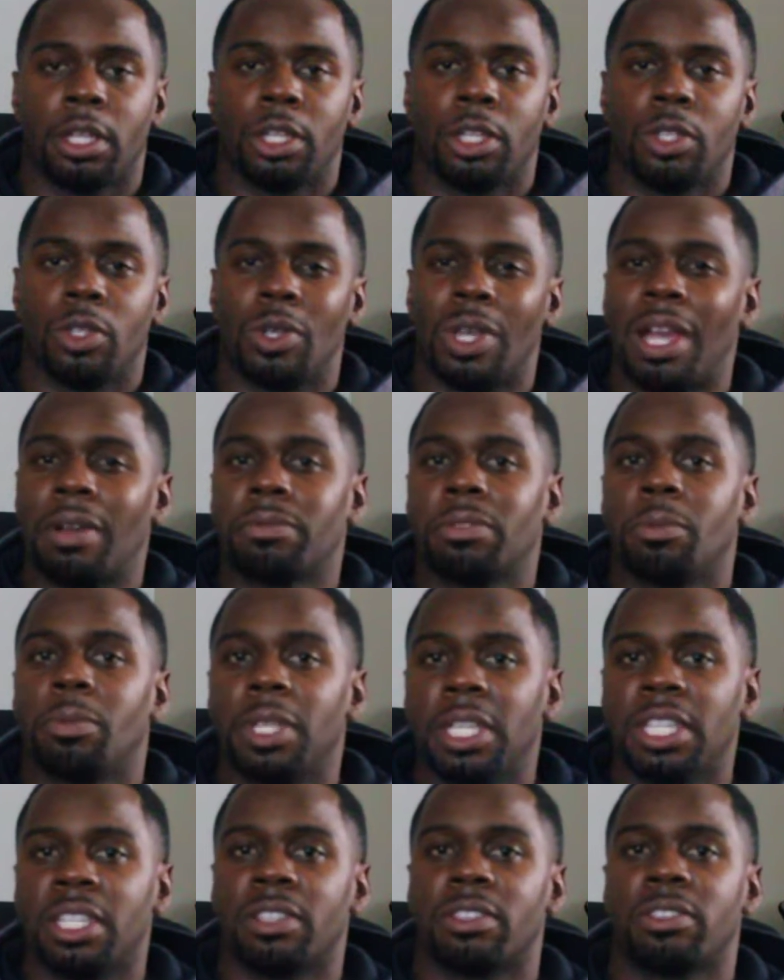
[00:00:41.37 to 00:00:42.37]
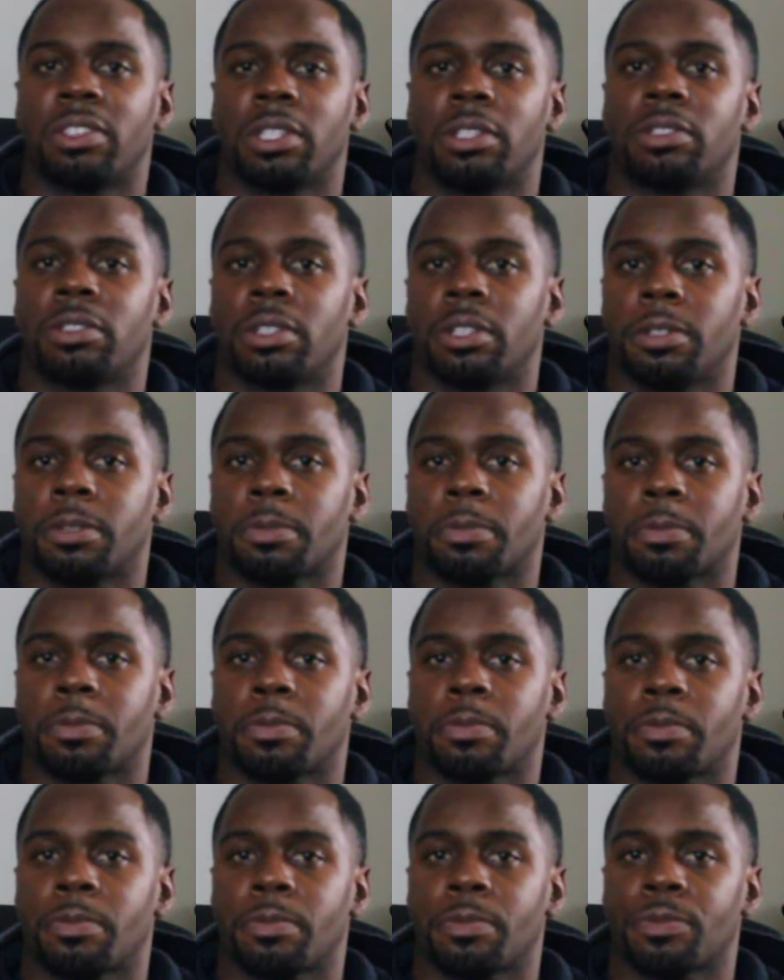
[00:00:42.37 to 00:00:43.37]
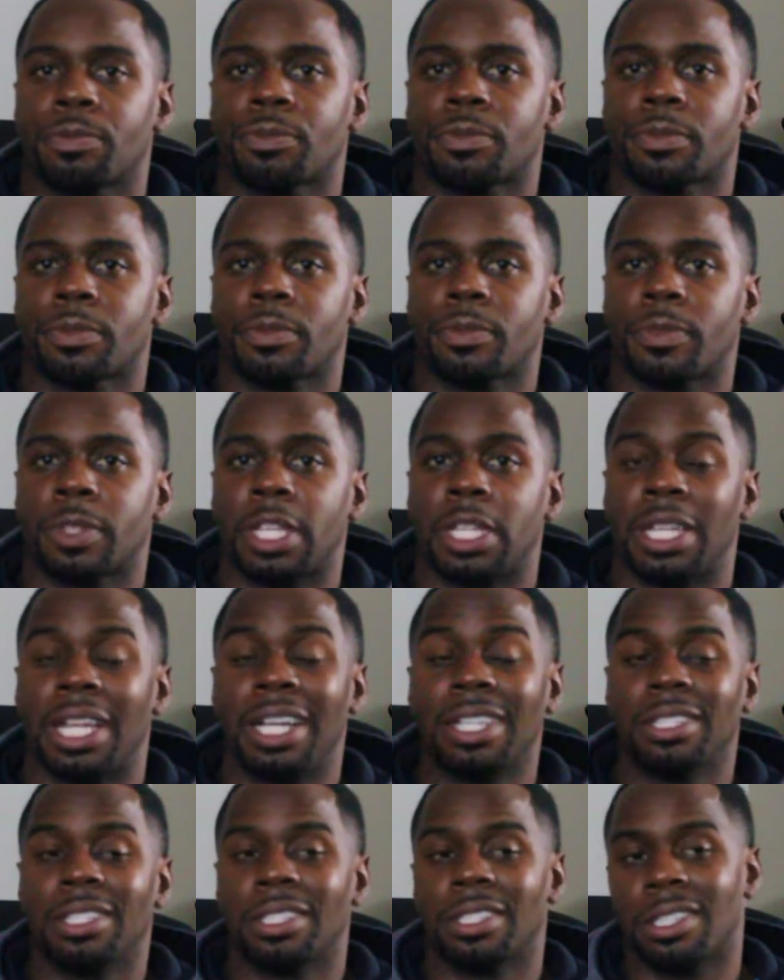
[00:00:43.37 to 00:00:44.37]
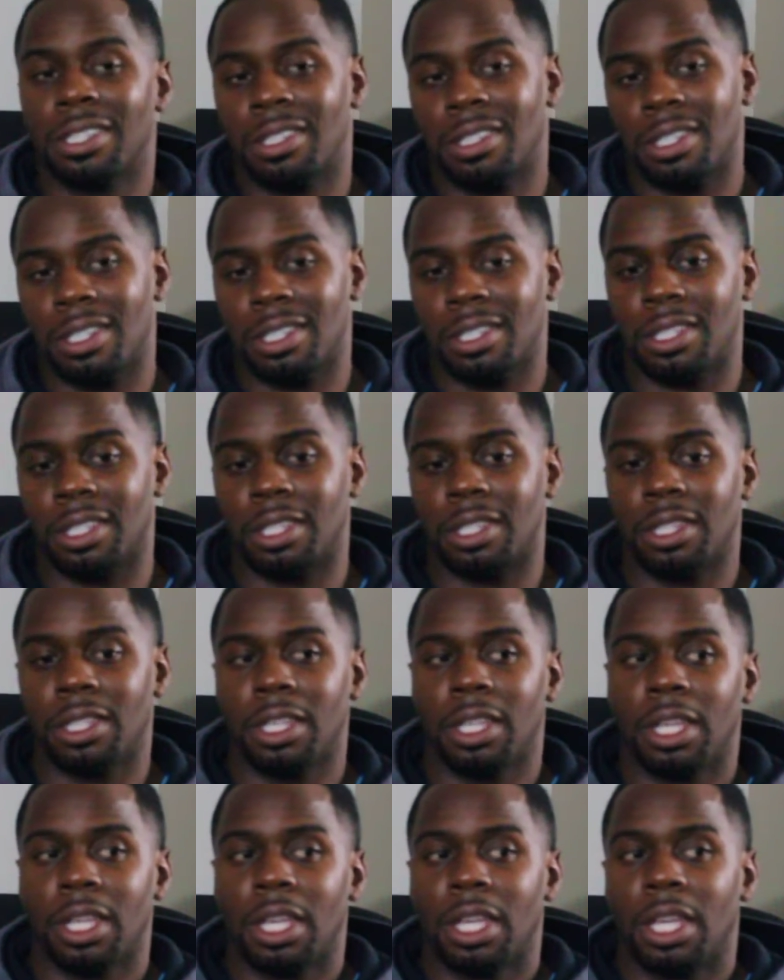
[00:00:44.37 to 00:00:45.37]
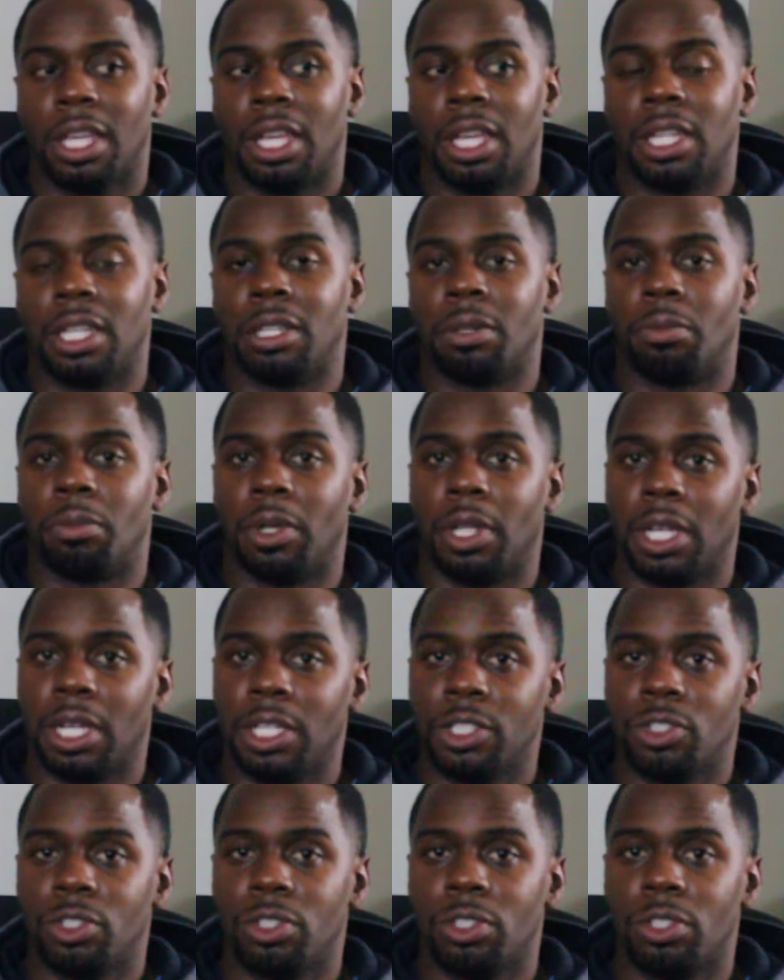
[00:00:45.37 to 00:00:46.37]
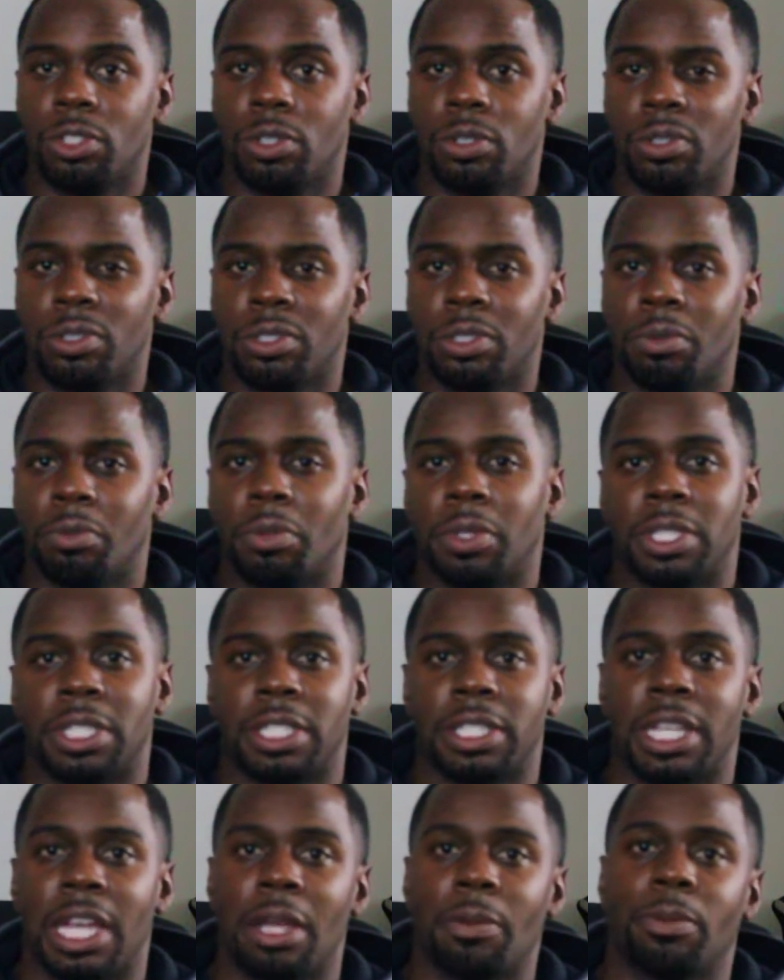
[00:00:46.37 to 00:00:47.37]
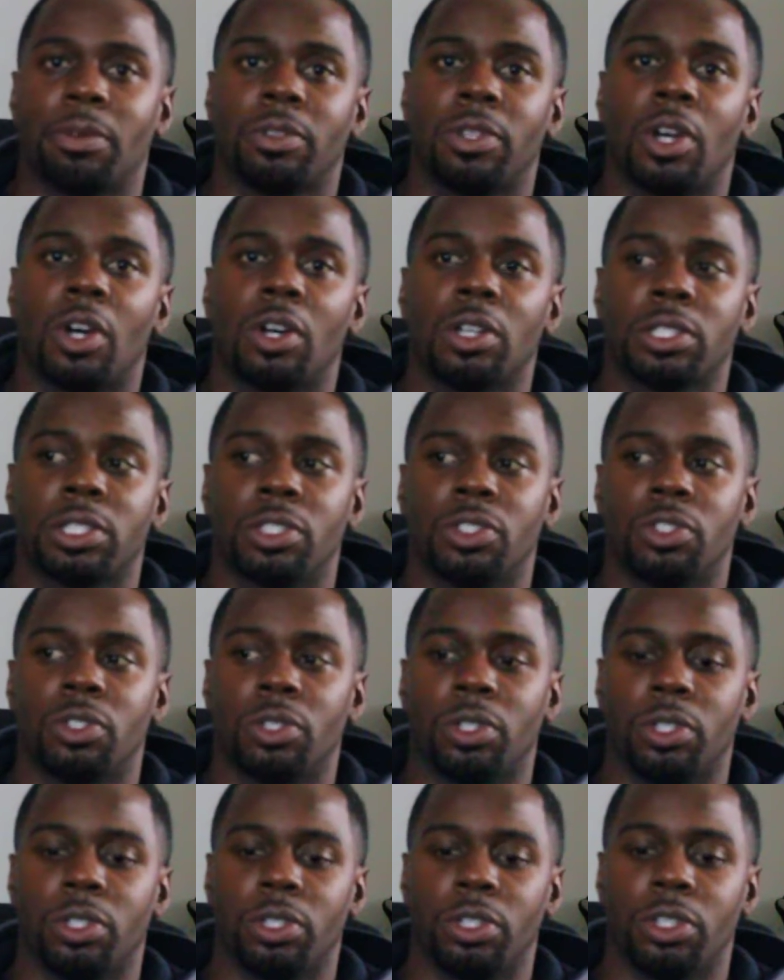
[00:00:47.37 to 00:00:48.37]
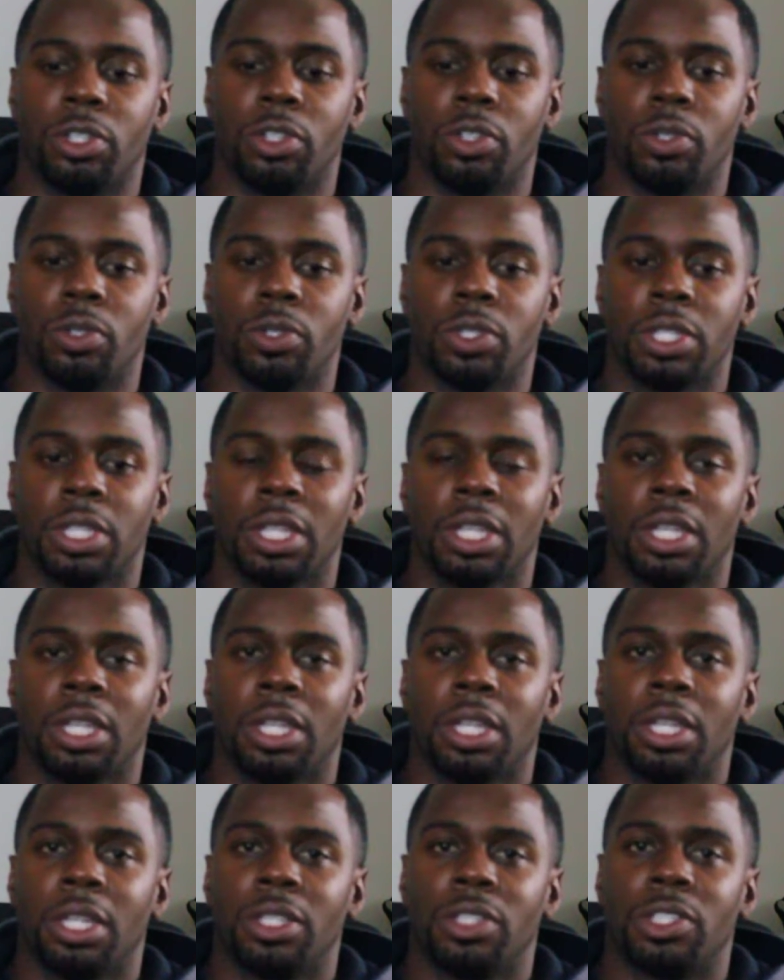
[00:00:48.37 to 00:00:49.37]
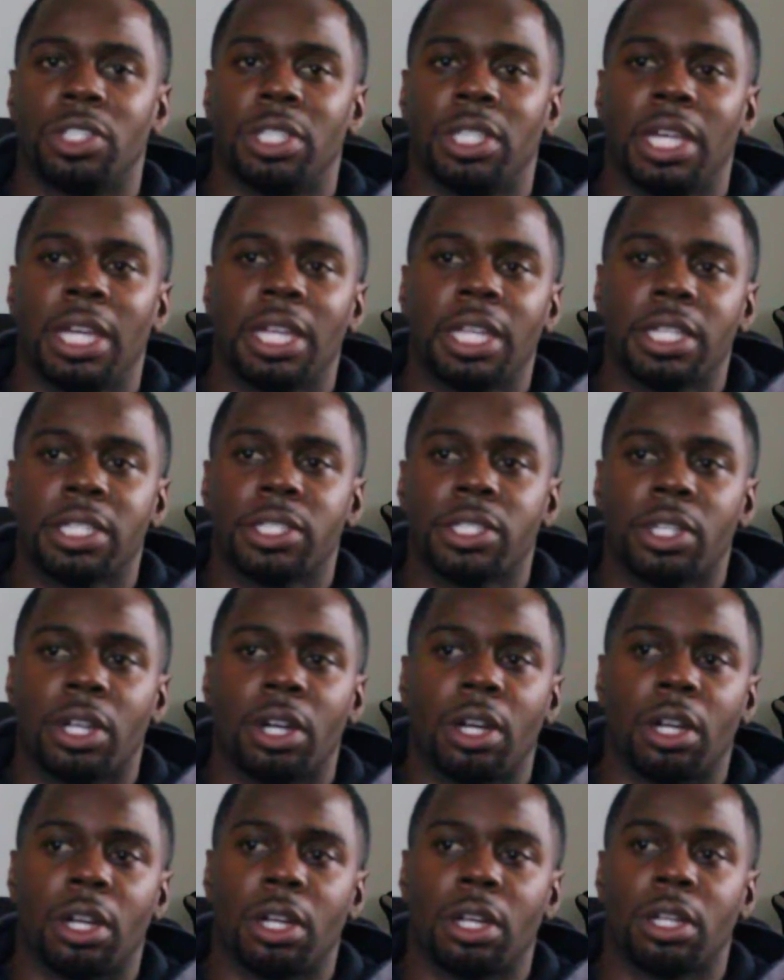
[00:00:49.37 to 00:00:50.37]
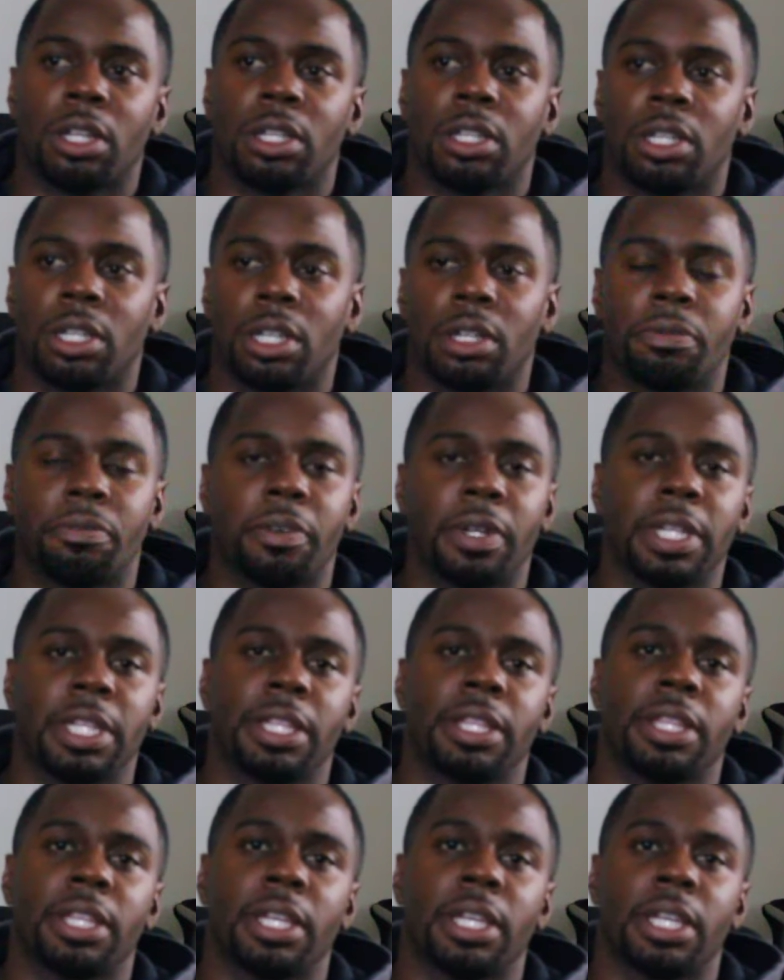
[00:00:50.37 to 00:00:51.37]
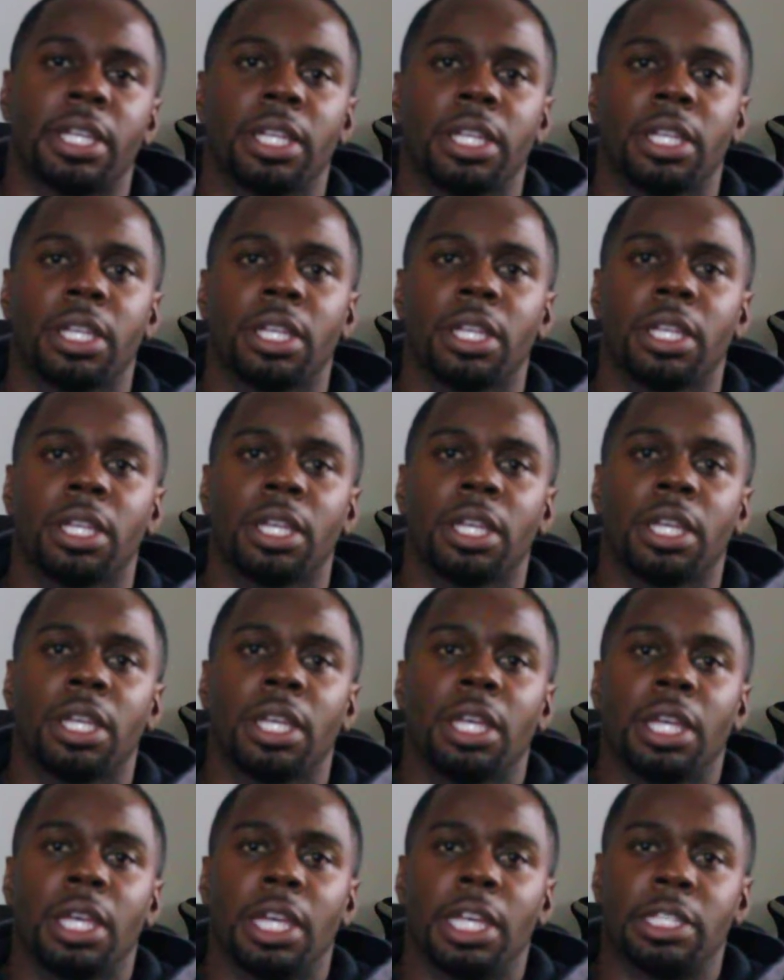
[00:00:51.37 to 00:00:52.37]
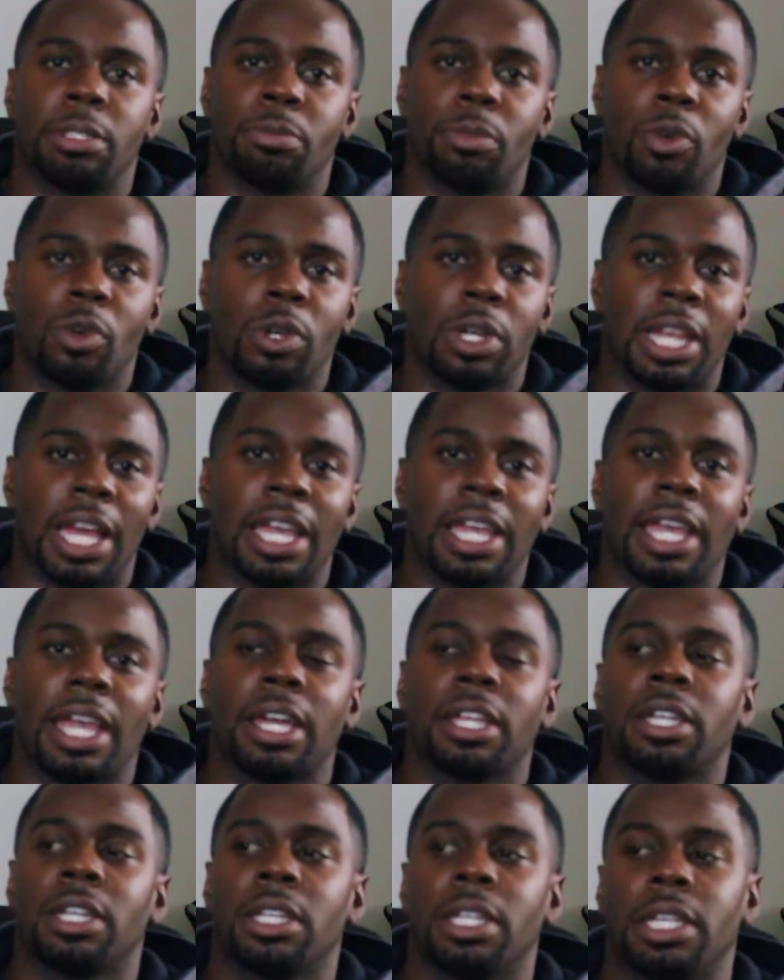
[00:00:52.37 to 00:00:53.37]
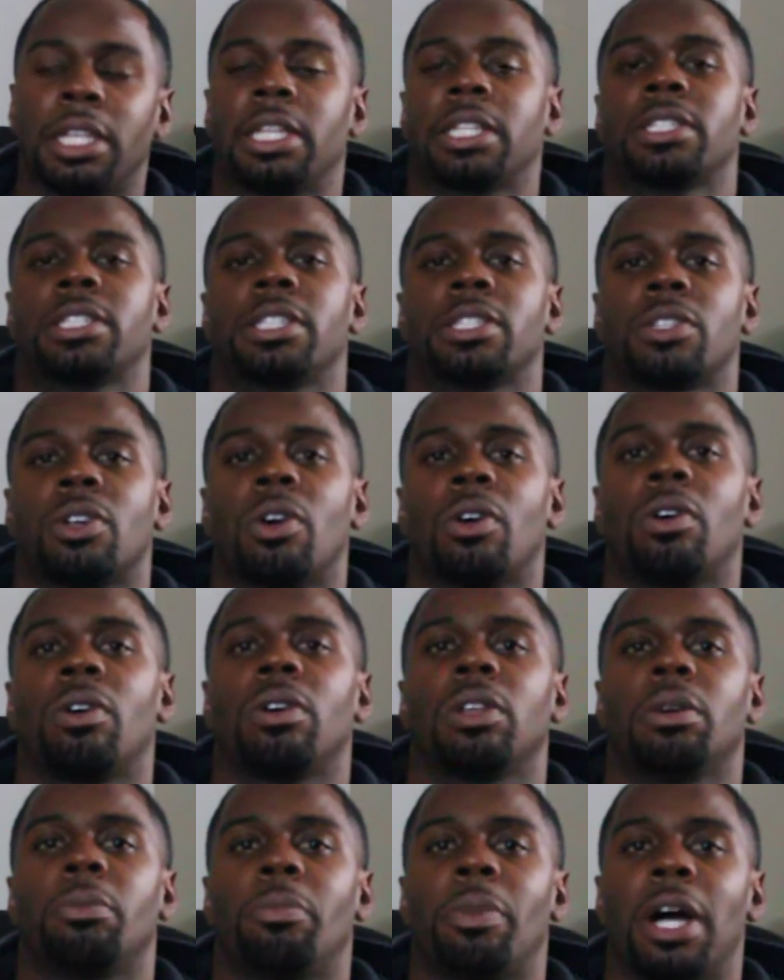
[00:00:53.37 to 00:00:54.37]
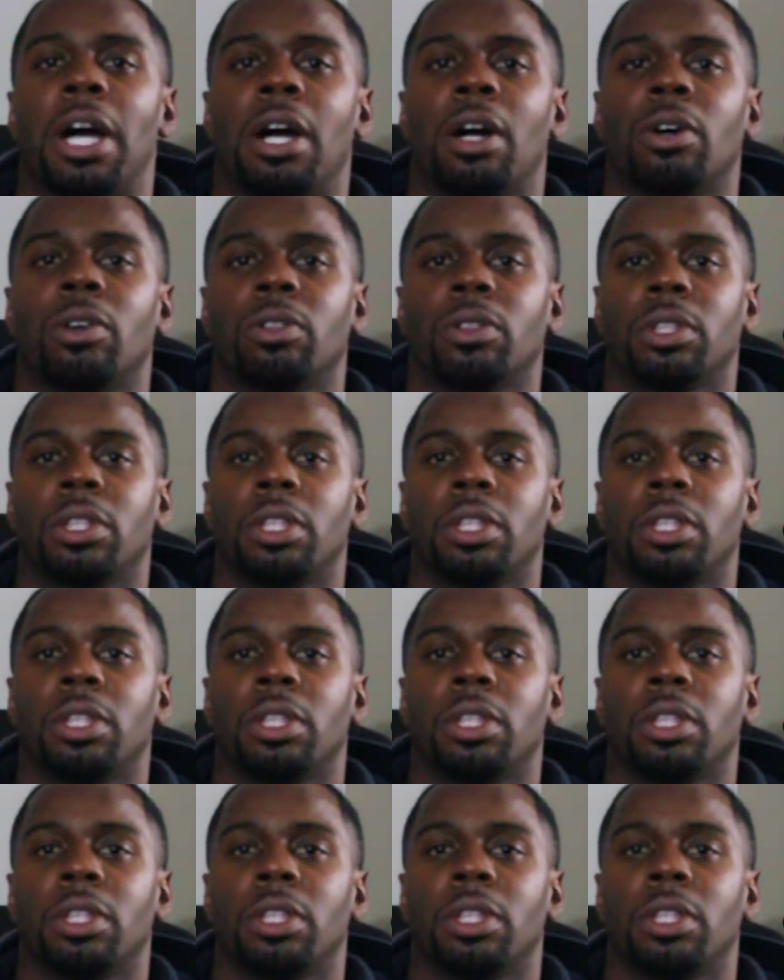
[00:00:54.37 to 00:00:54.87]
You have to be consistent. Not just consistent in the blood you use, but the type of dogs that you use. Genetics are a funny thing. It's more like analytics. It's all about